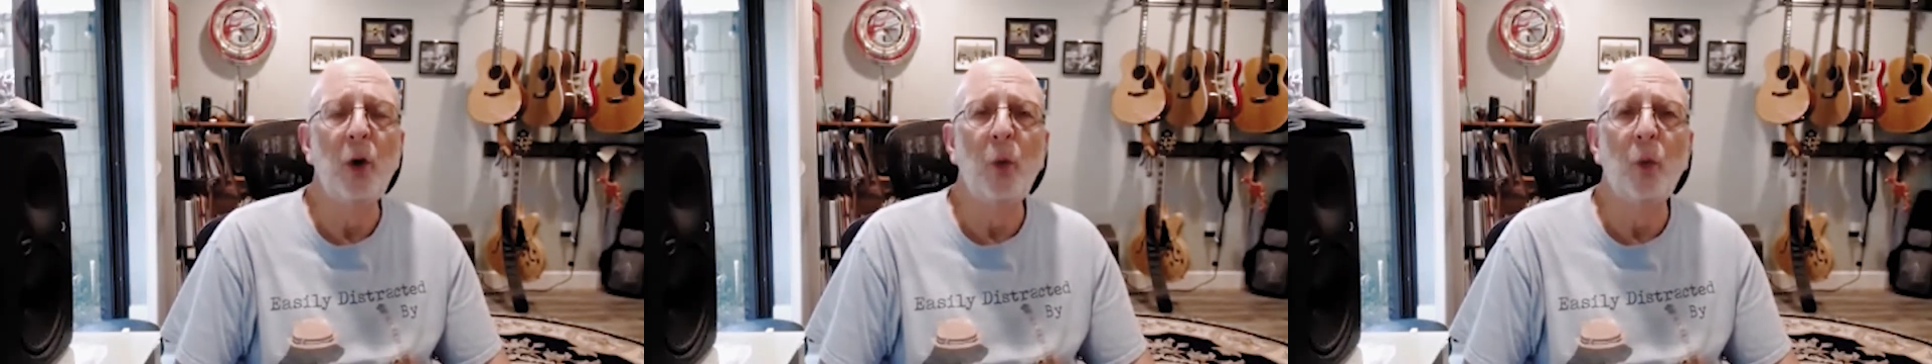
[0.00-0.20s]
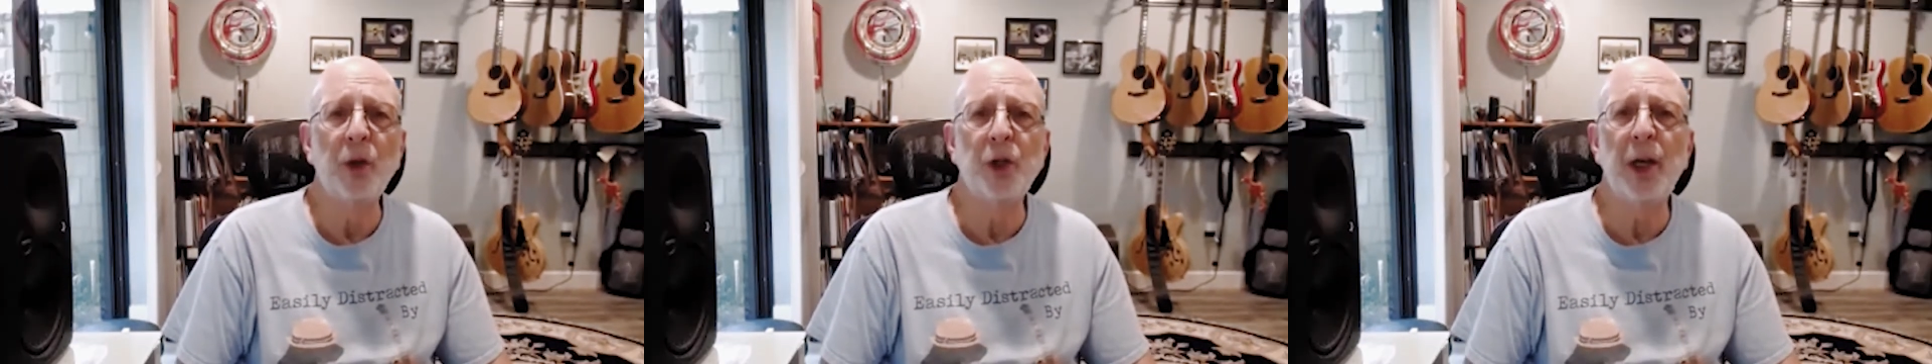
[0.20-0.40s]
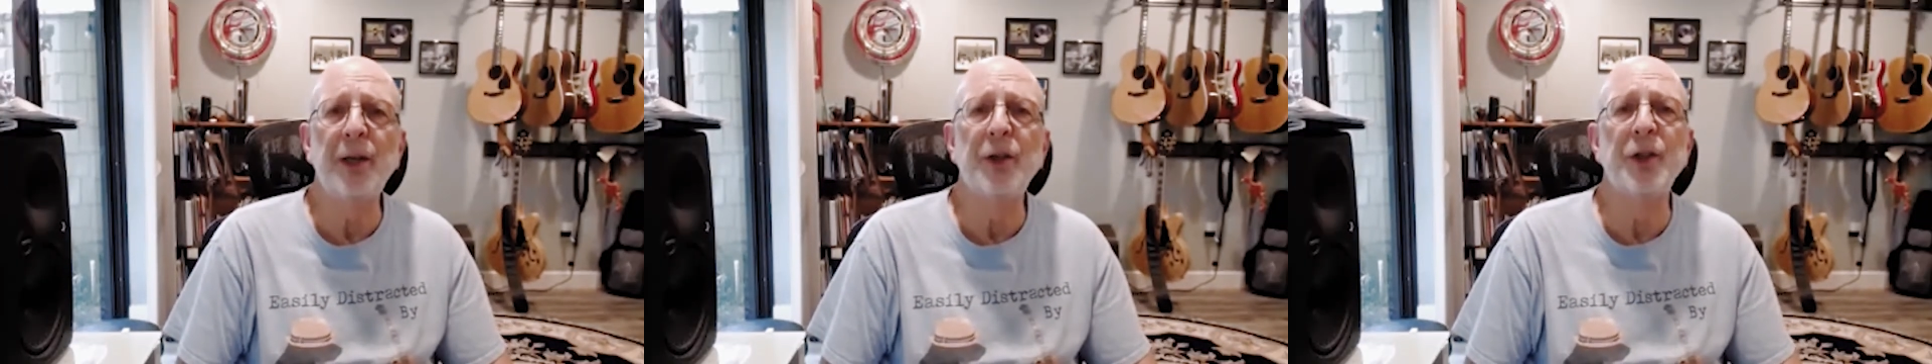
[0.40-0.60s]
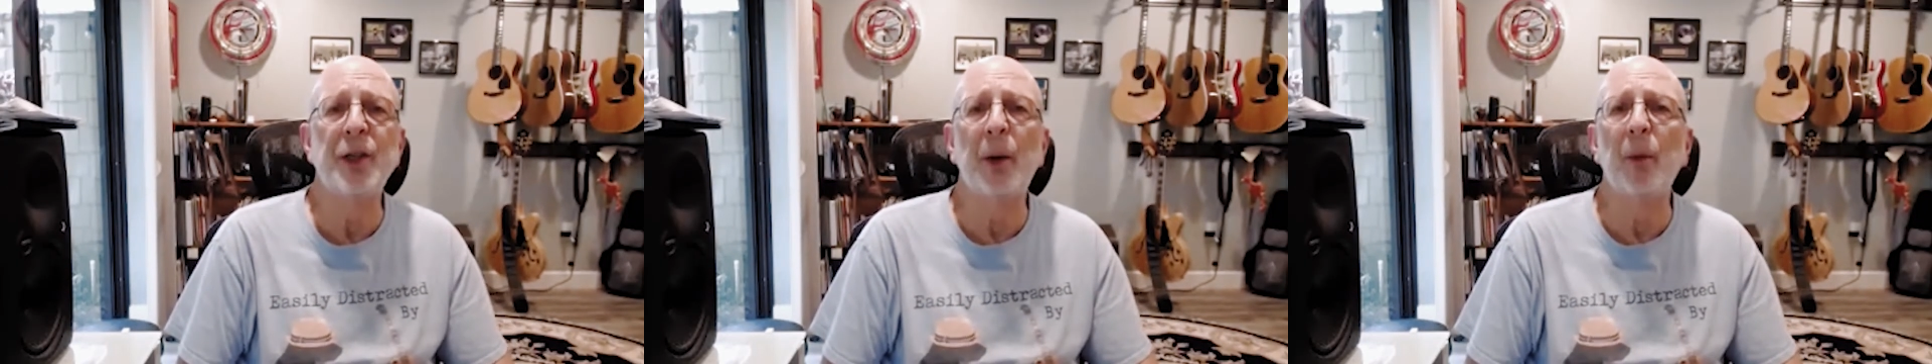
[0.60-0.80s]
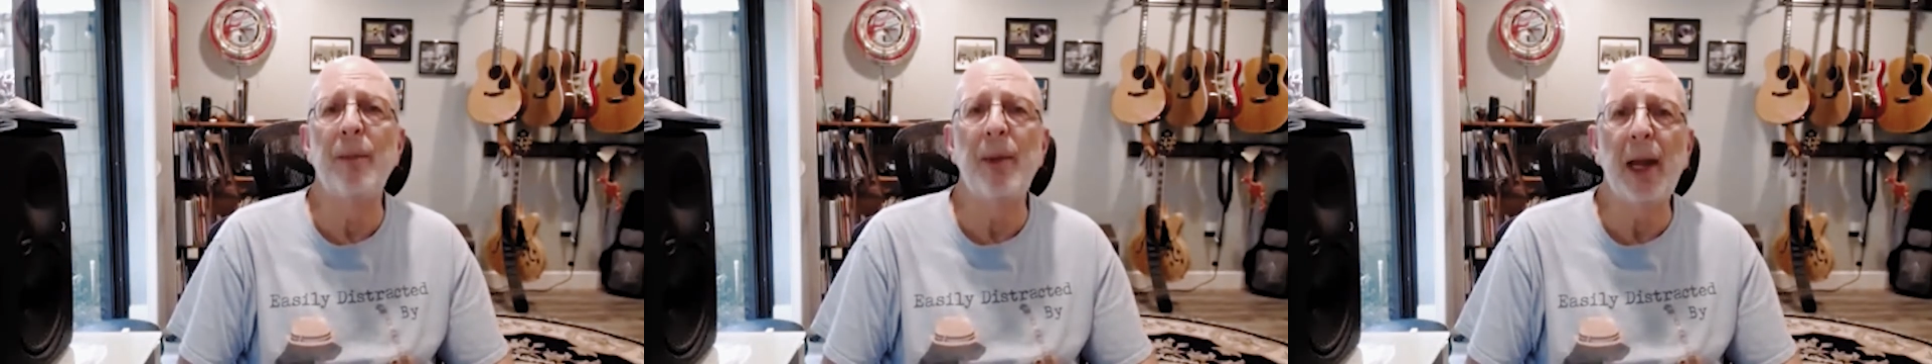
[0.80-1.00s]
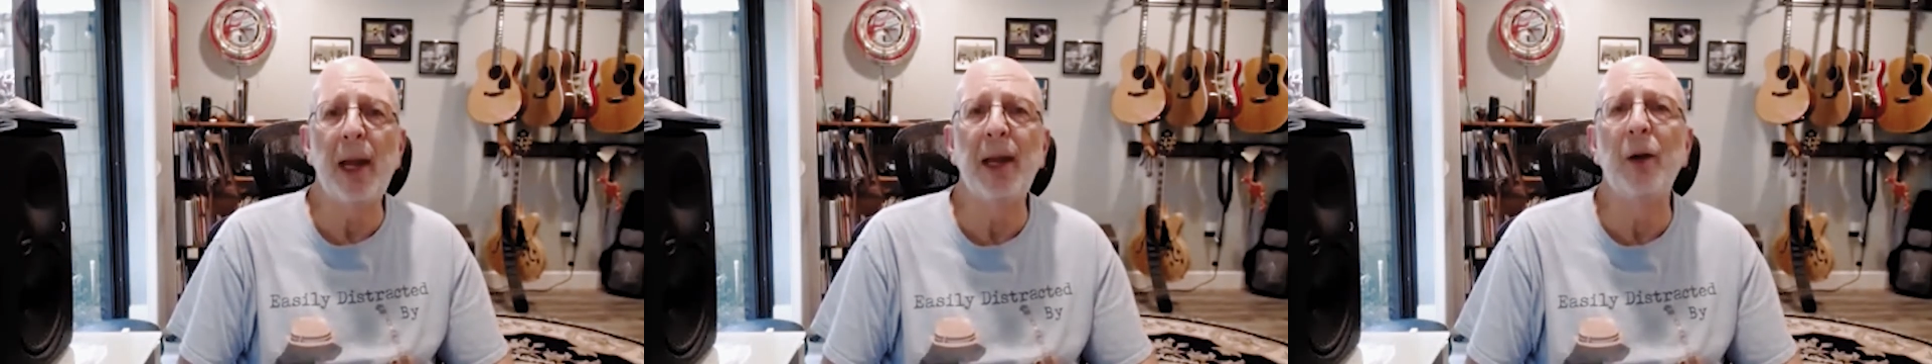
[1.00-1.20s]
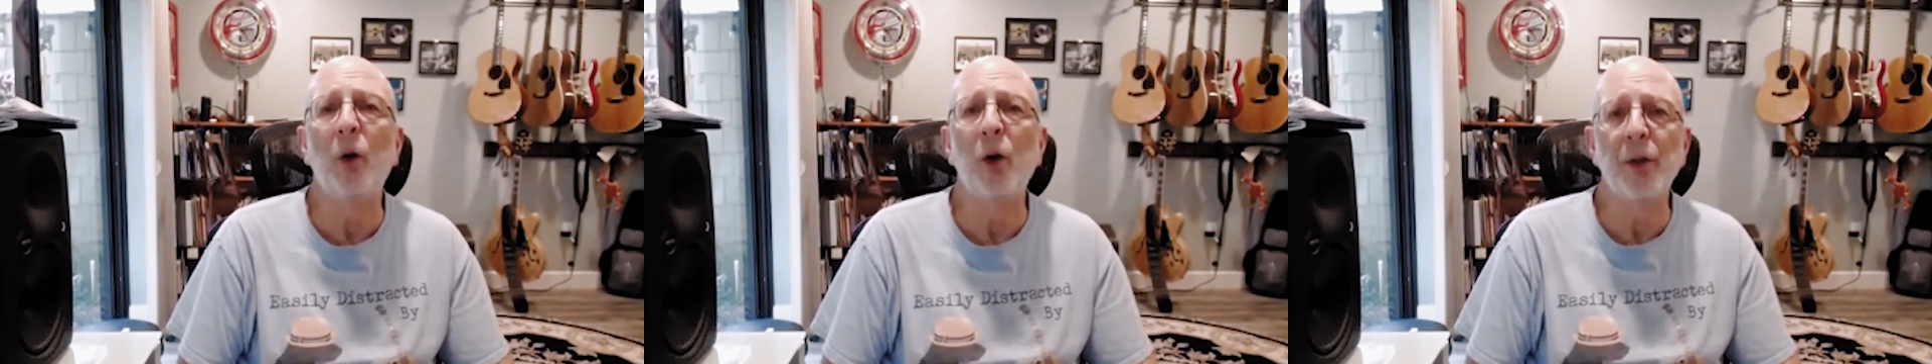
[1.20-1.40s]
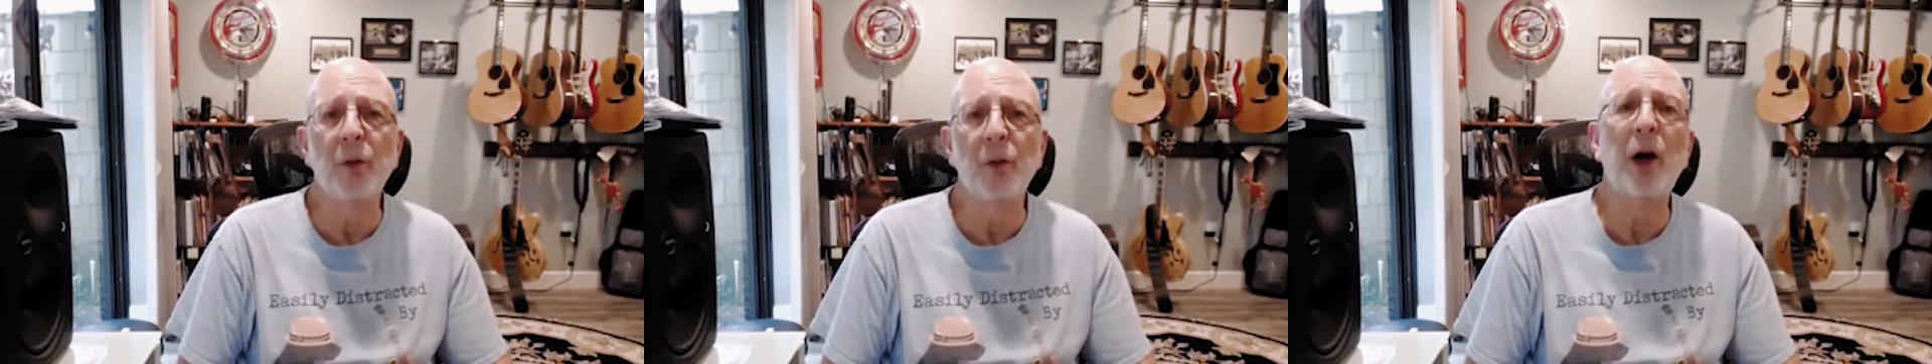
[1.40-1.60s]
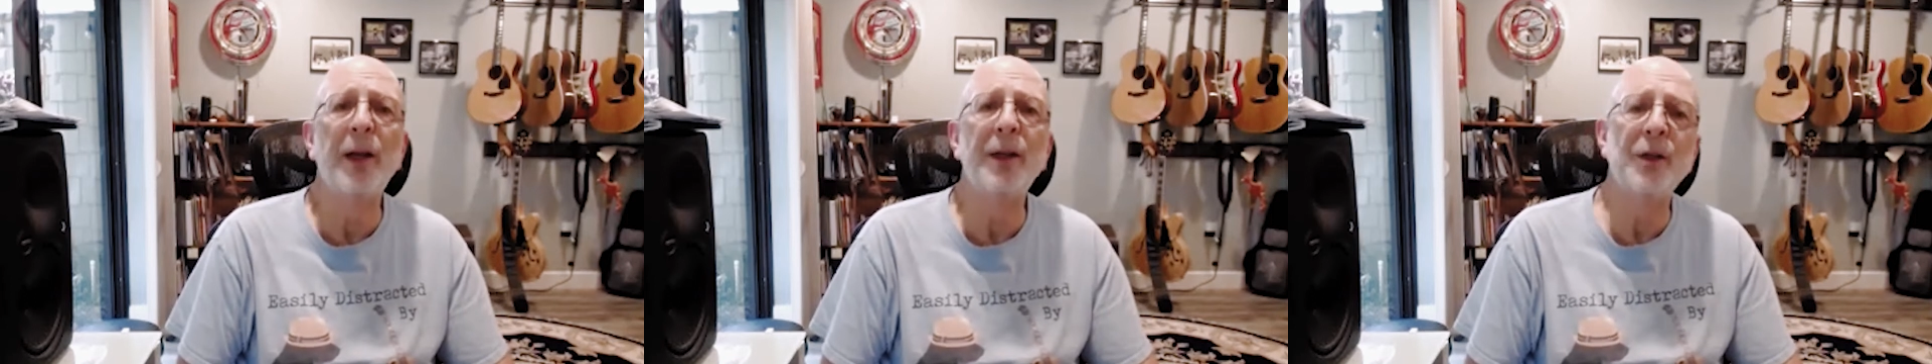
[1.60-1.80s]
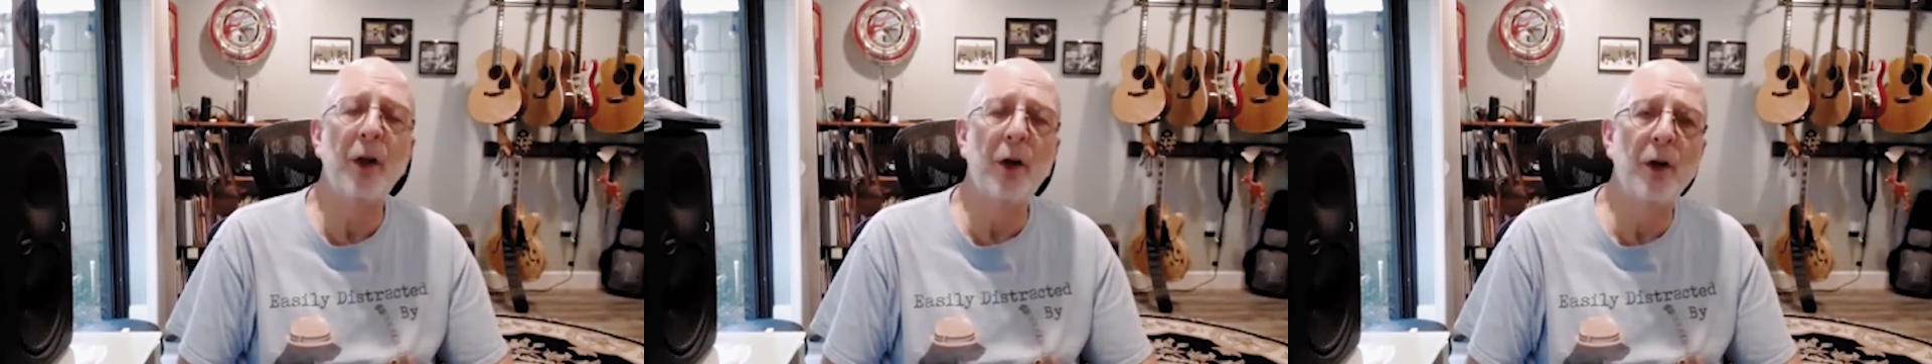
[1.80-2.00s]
what changes that were made, authorized,